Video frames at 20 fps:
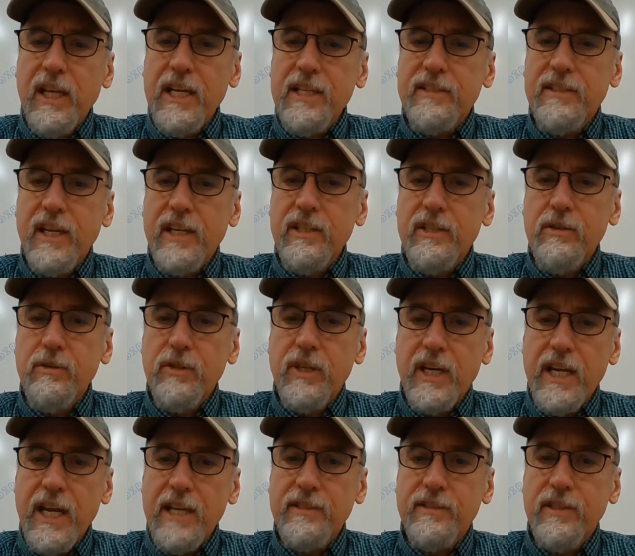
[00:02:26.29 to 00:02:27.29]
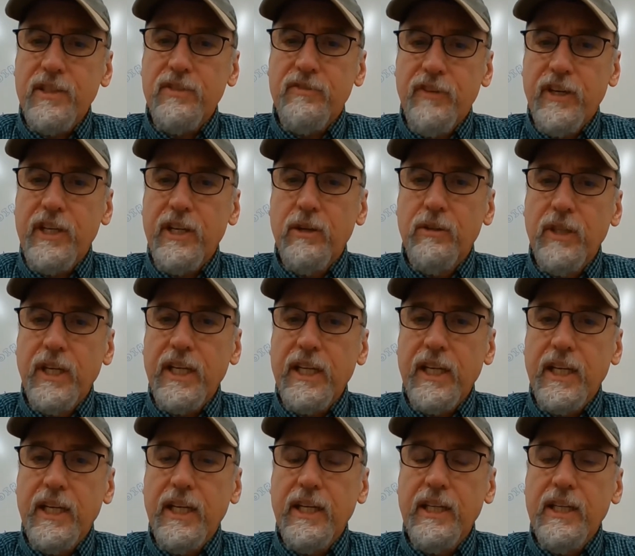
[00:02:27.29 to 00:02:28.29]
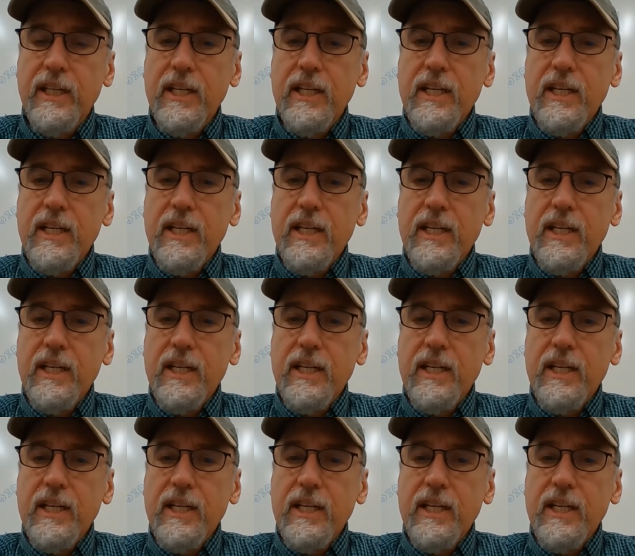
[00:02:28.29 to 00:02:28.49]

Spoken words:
I send you that has this video link in it.